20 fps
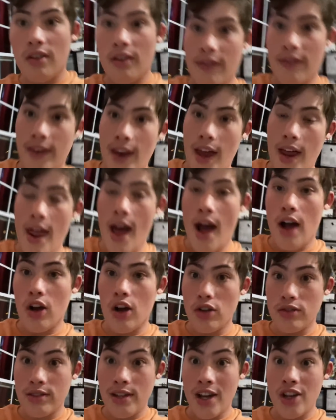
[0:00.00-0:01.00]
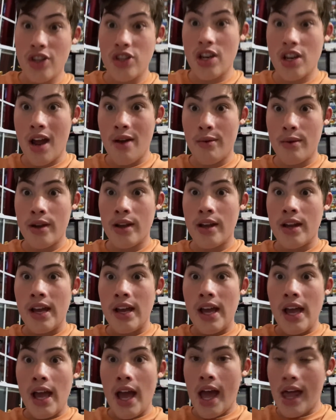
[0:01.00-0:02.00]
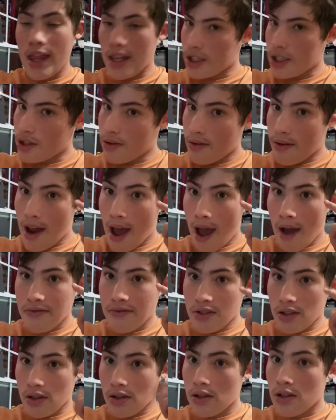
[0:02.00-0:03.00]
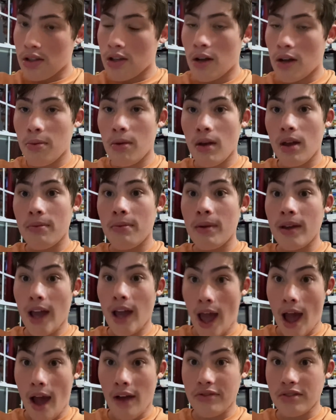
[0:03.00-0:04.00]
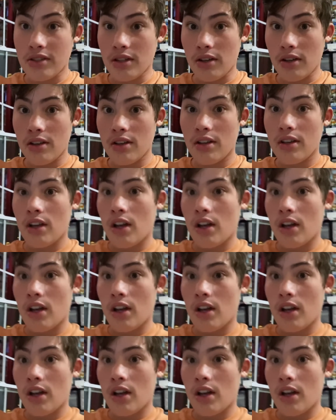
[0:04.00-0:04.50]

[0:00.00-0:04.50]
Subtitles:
If not, I'll go take a shower and then do it after. He'll probably pick after.